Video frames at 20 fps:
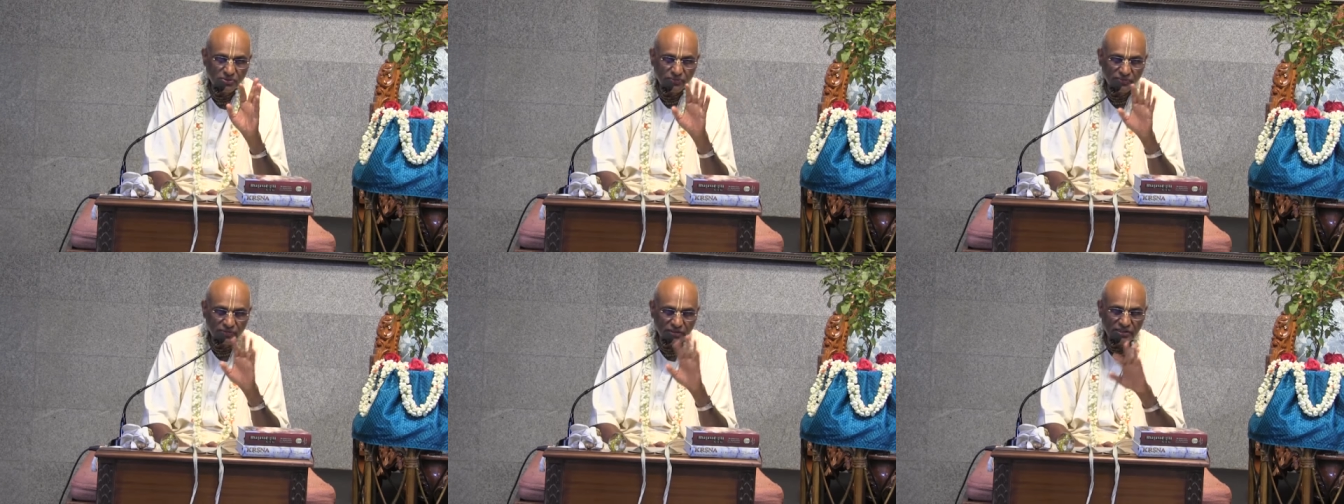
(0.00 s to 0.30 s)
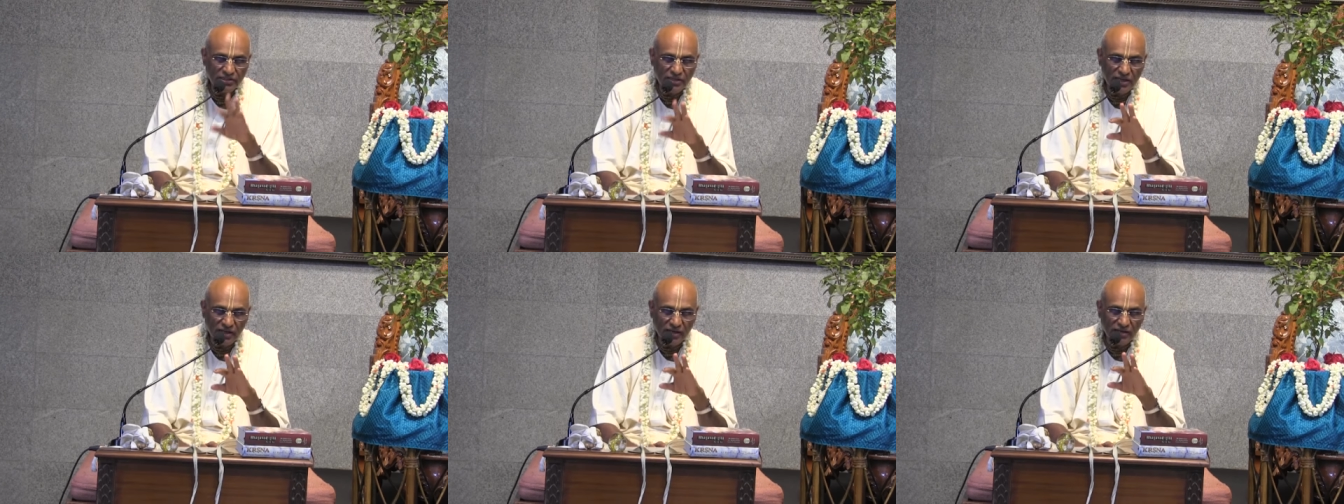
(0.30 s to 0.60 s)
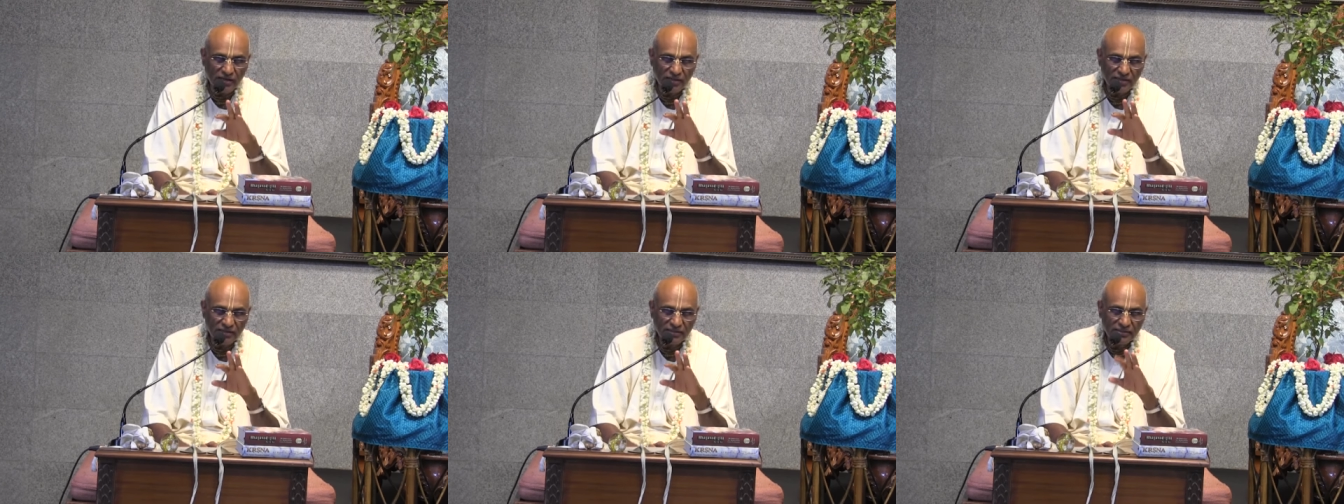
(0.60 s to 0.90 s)

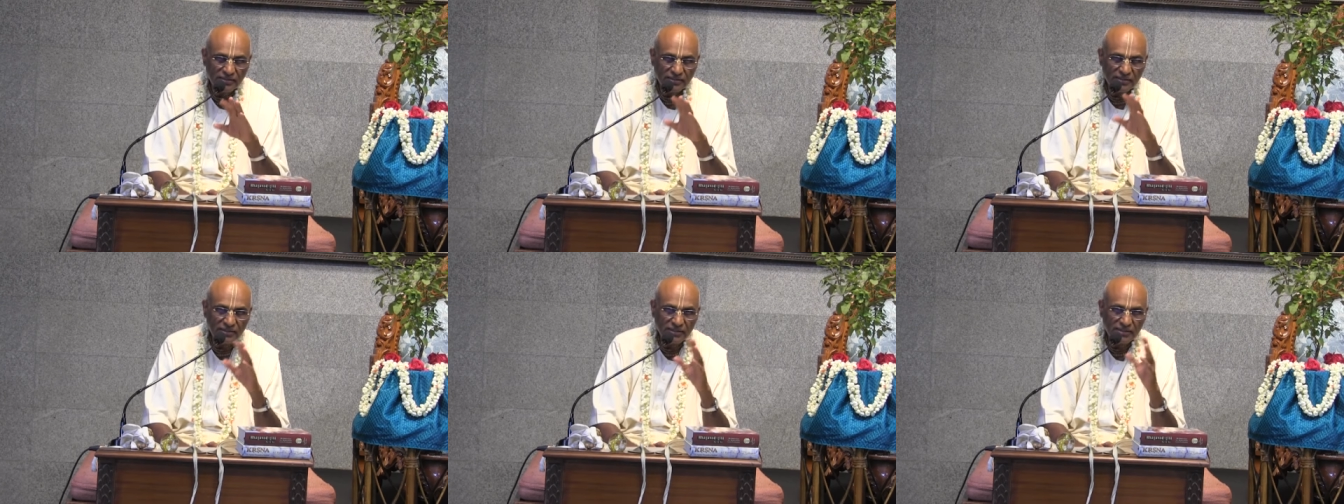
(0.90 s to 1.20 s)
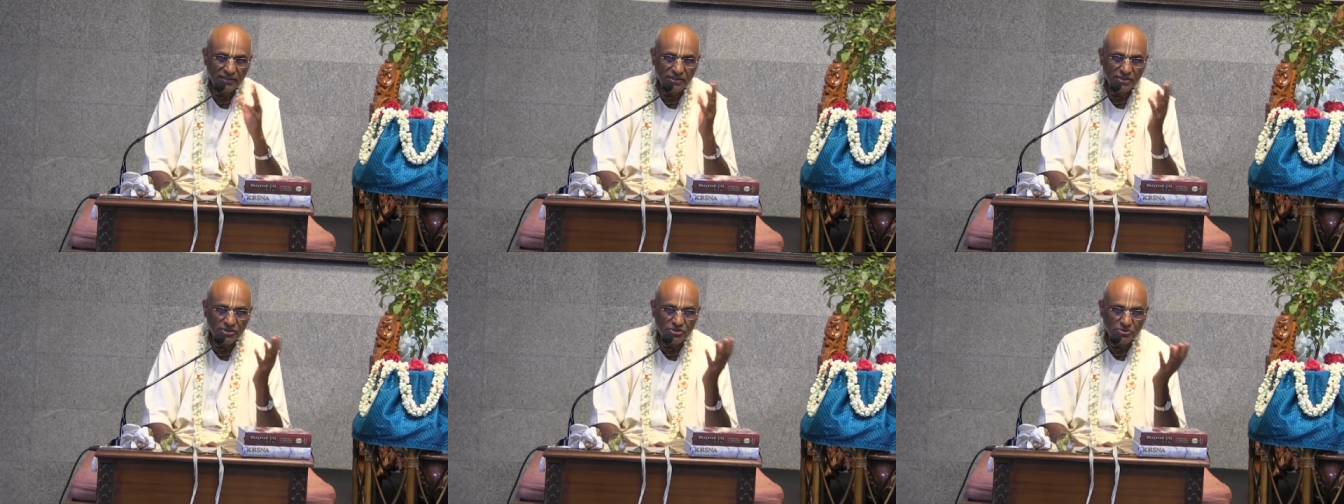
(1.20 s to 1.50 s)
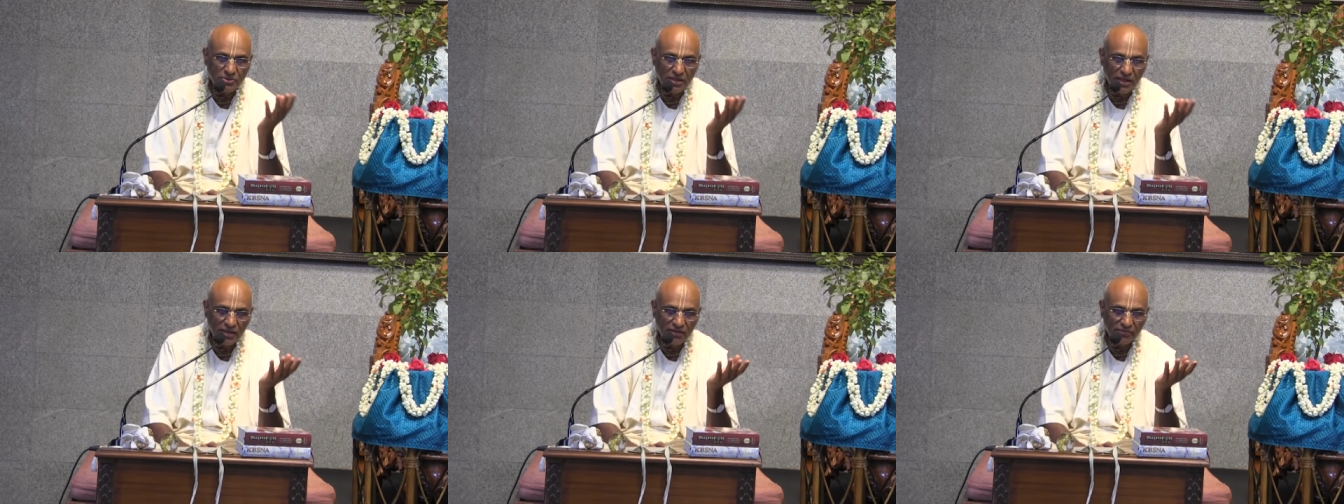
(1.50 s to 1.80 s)
vijnana, is
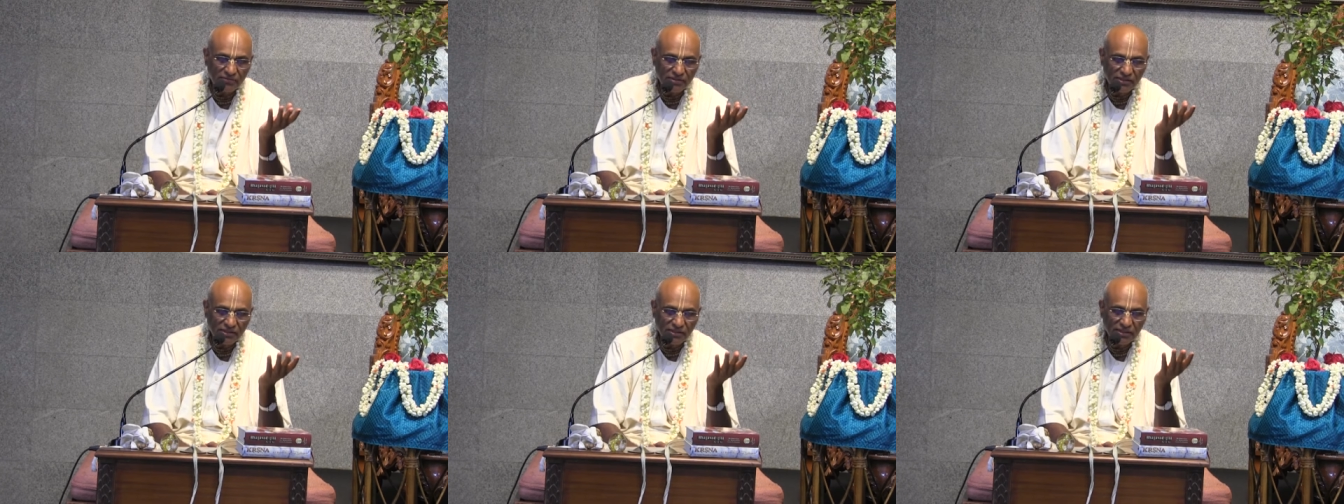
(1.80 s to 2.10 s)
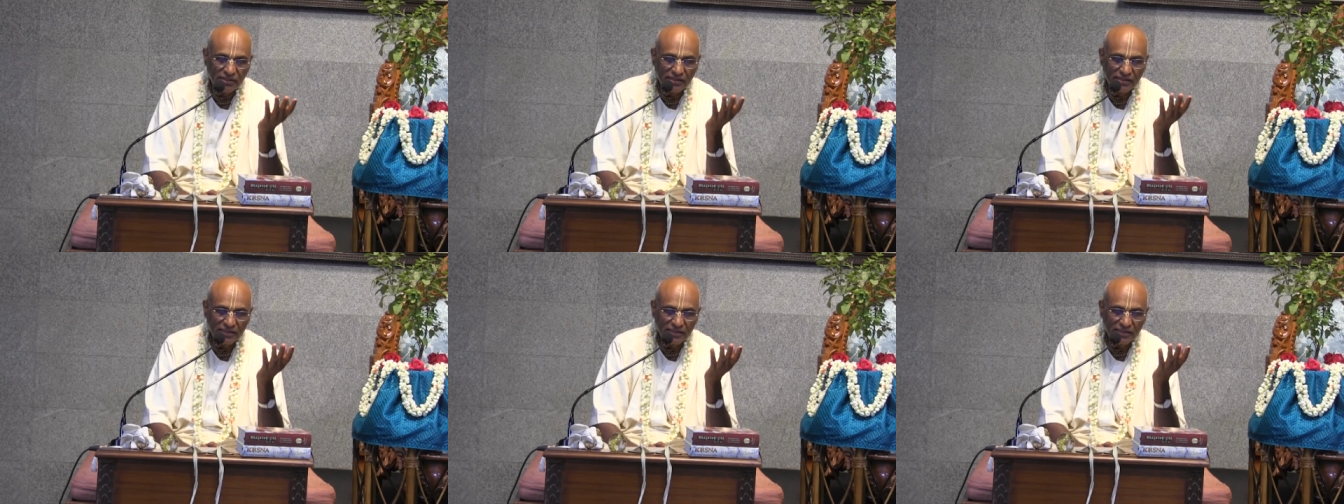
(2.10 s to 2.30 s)
to have the